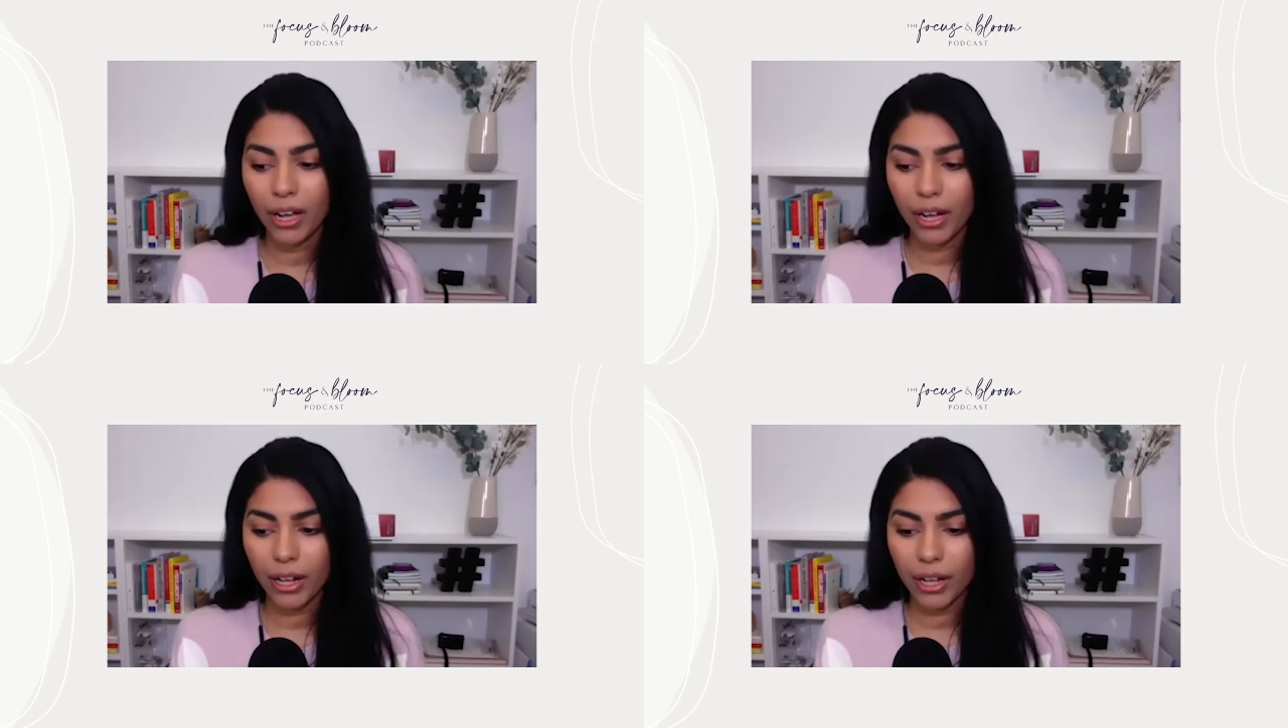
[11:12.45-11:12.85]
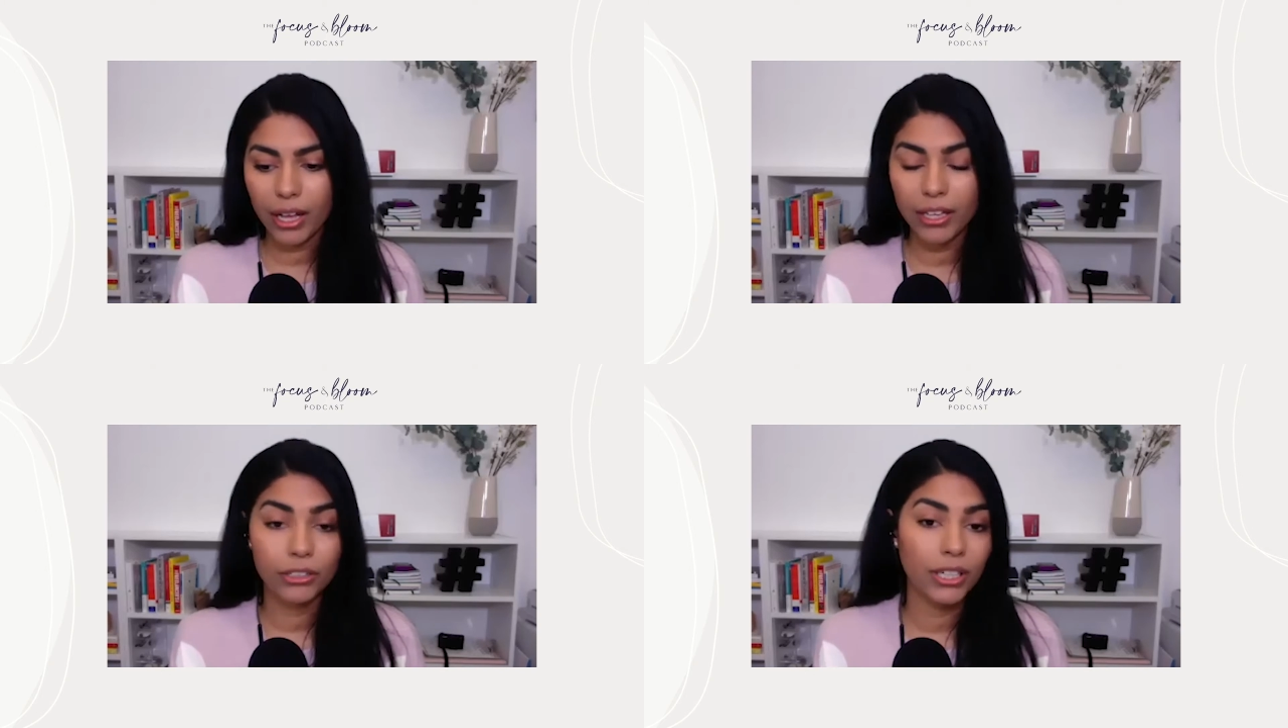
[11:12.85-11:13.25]

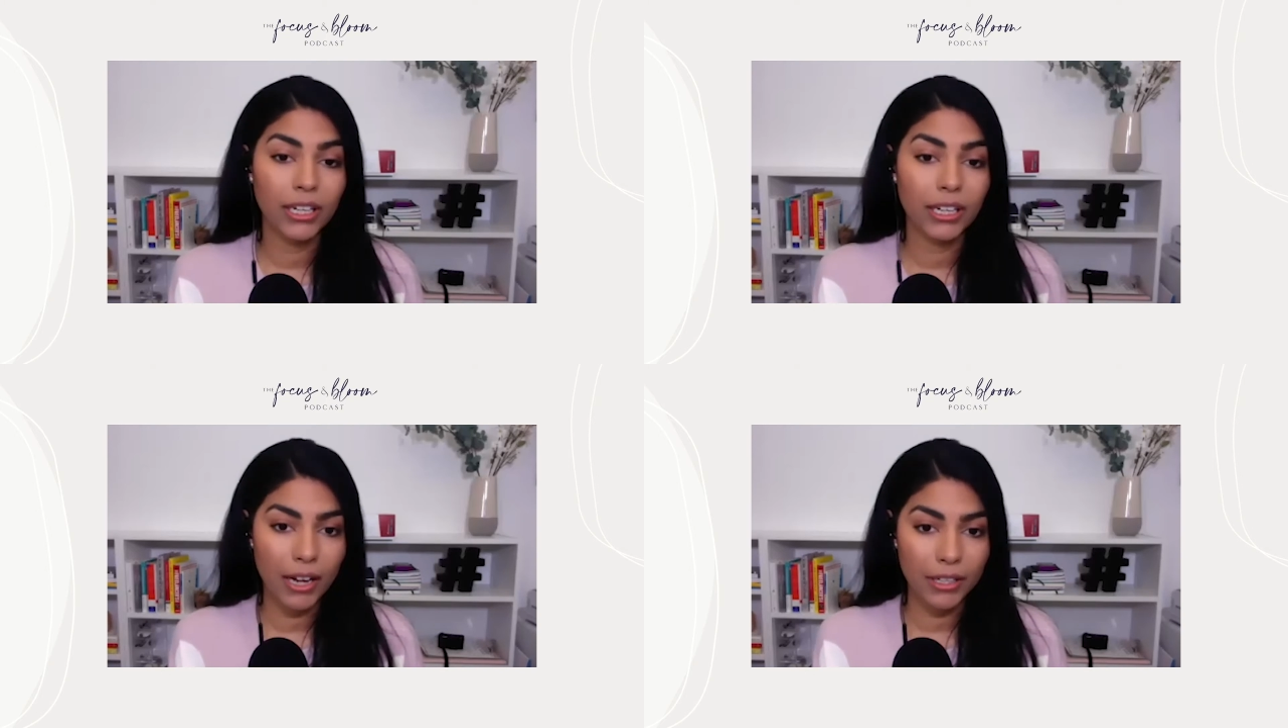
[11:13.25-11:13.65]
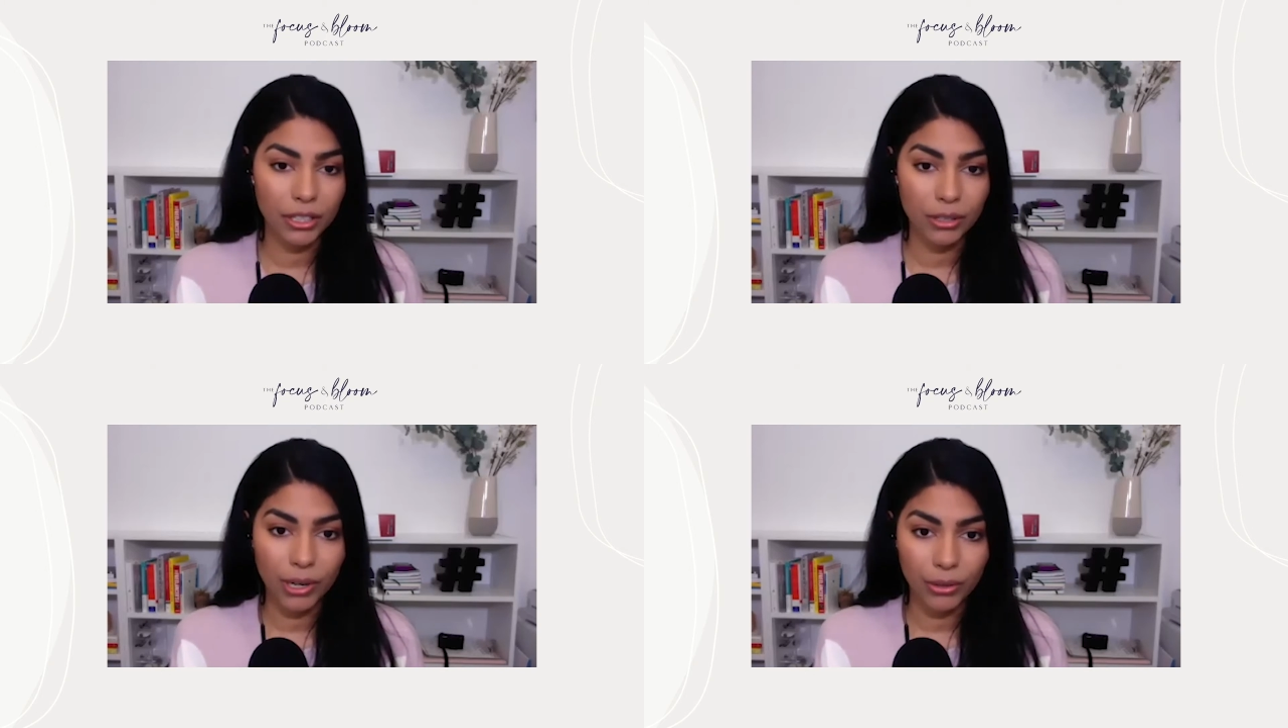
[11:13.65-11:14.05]
and creating
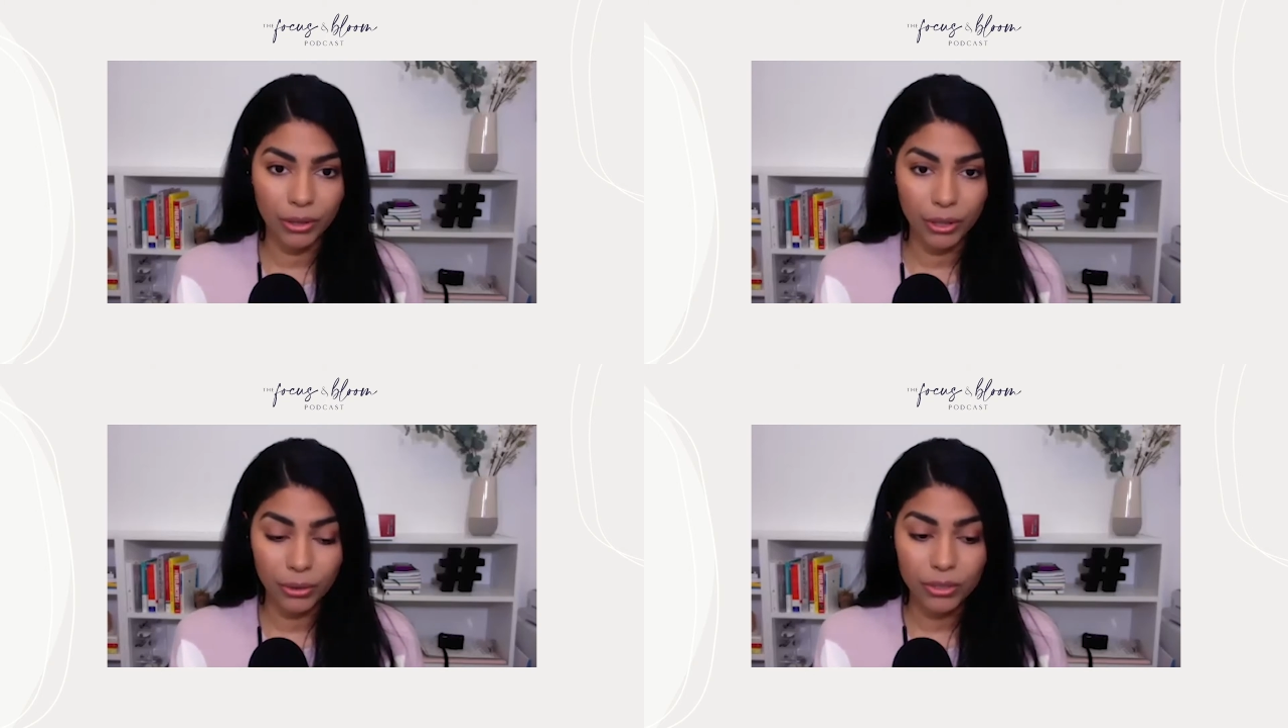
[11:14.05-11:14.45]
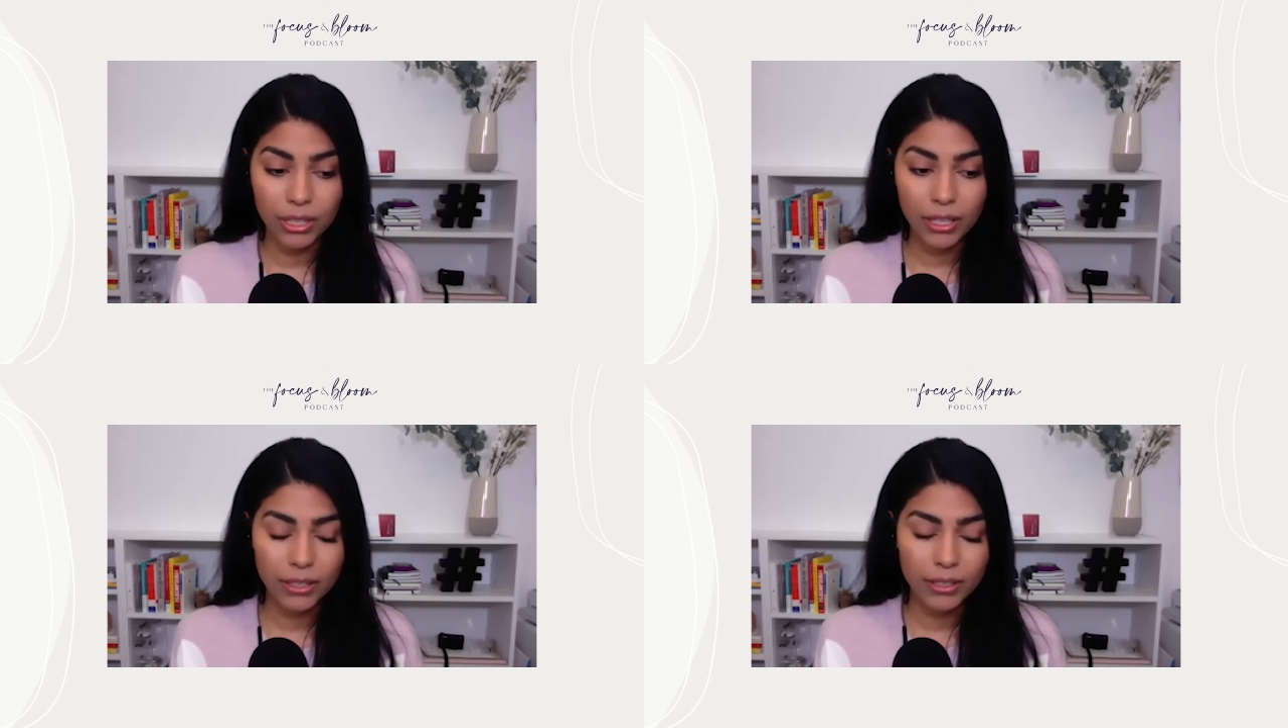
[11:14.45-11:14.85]
content around those
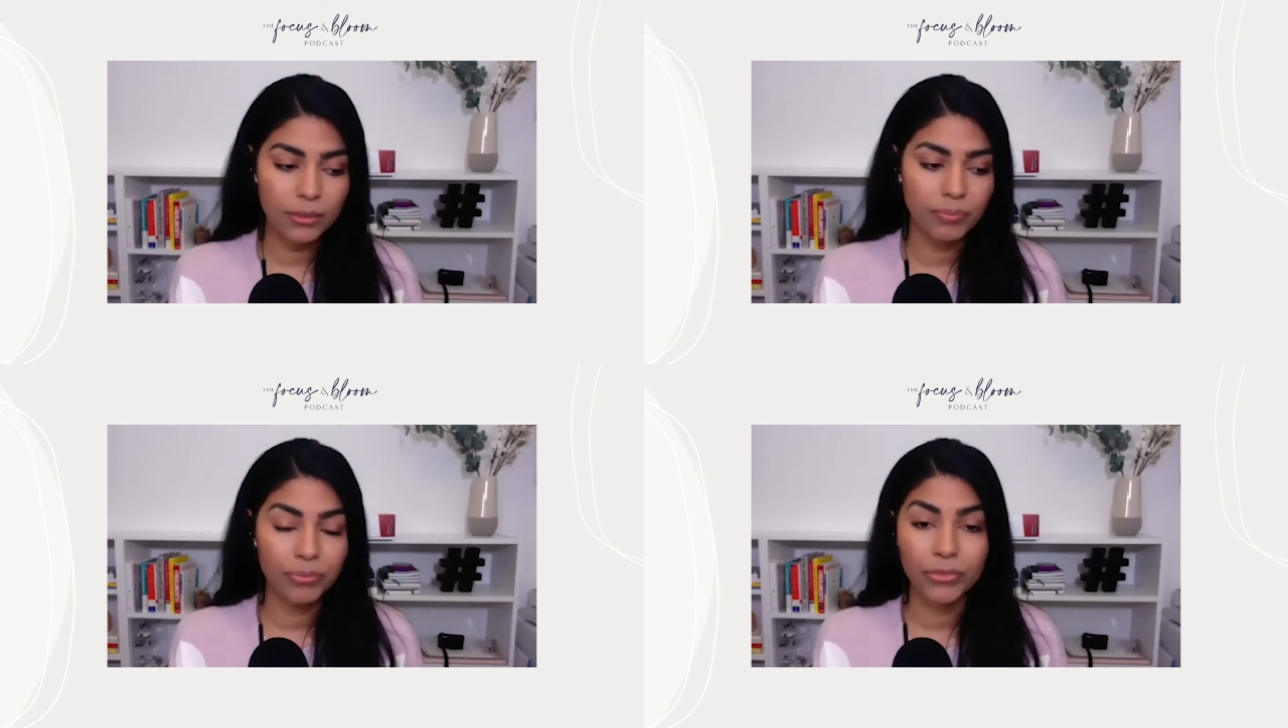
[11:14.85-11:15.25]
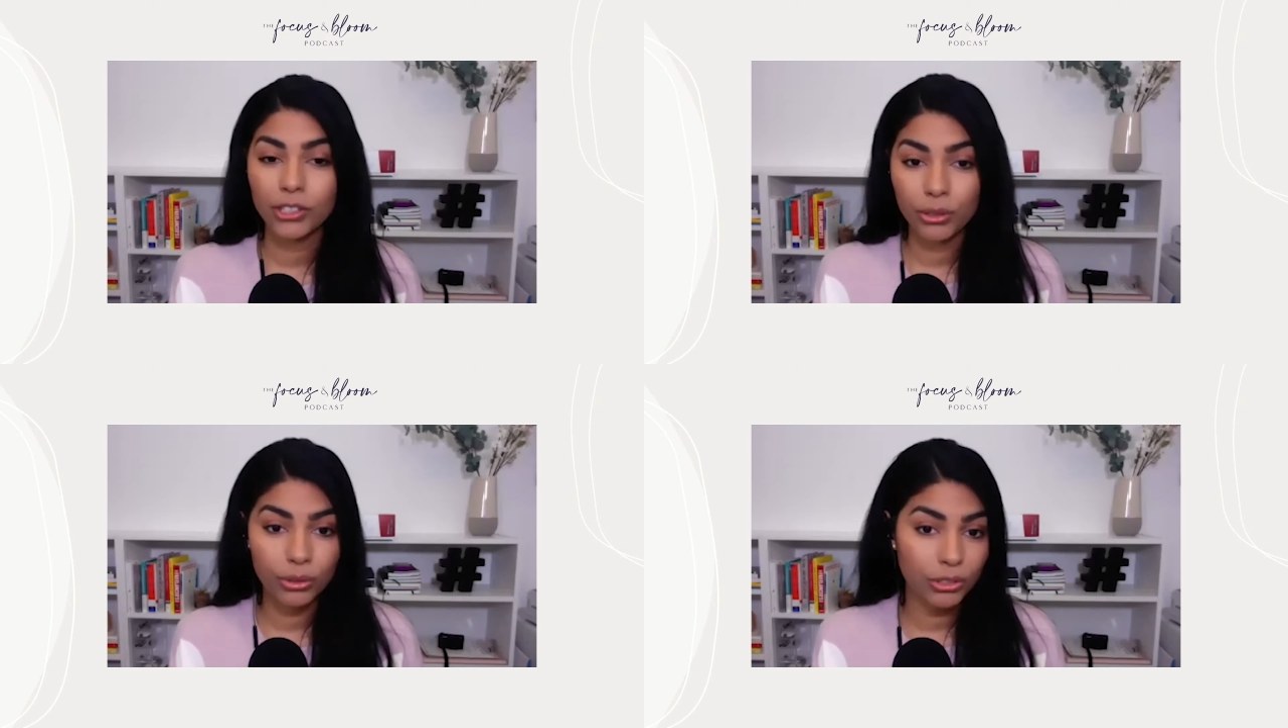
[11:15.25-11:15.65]
things.
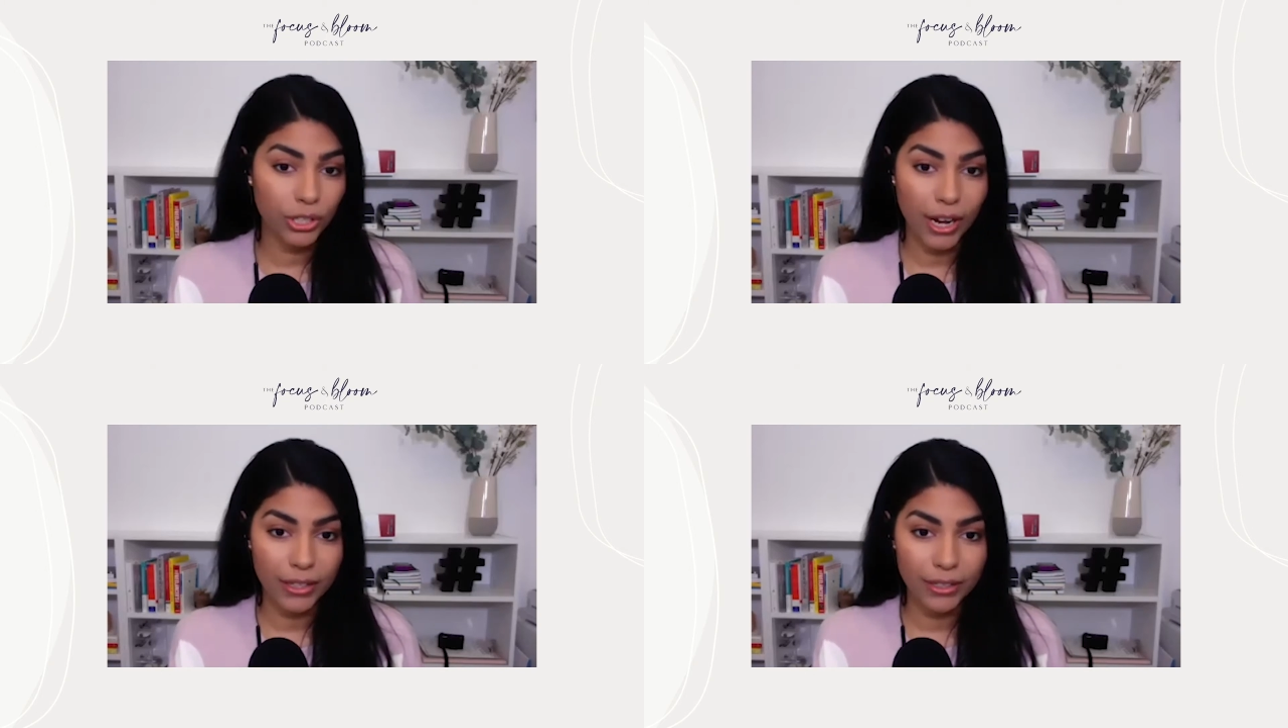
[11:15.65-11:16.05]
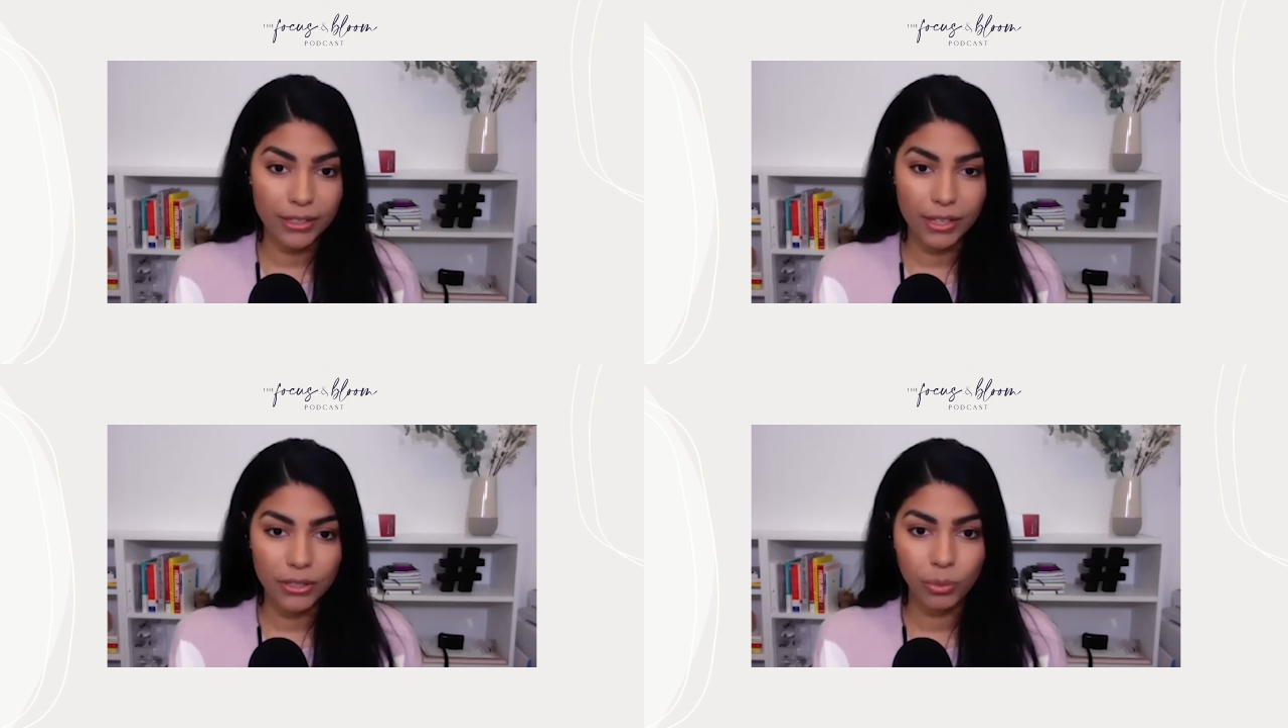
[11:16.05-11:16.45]
Google Trends
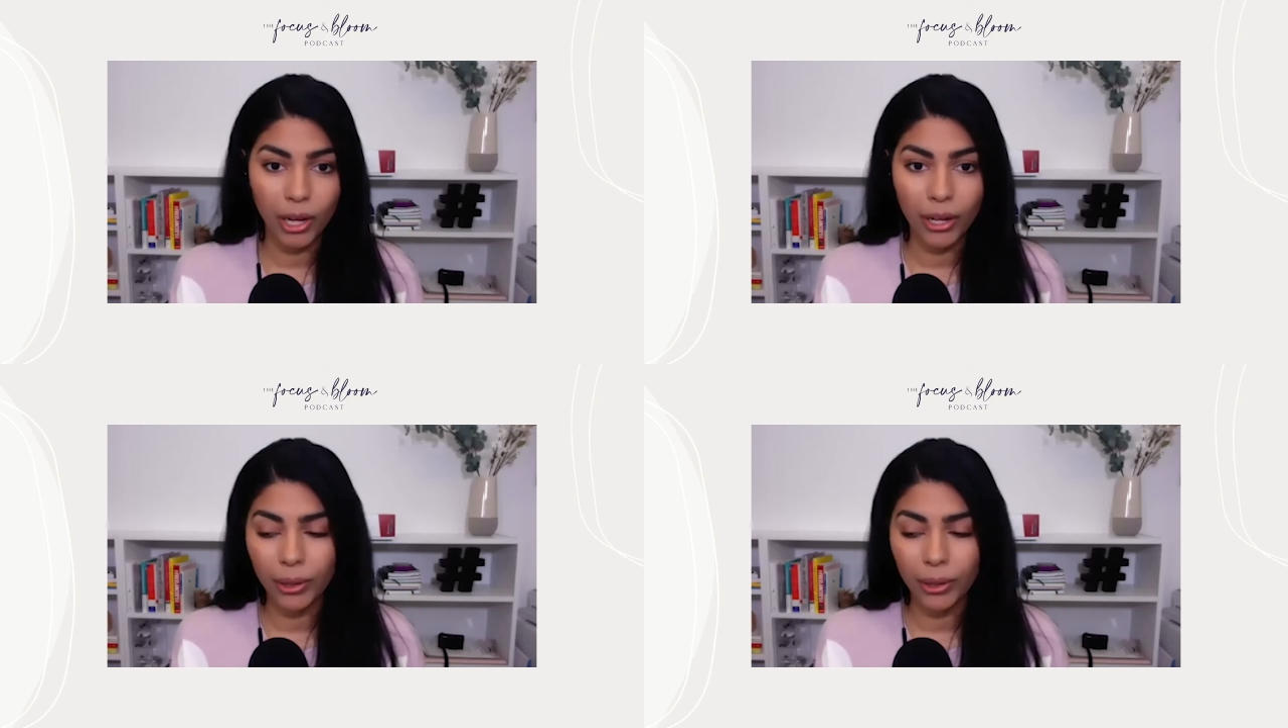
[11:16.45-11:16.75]
as well.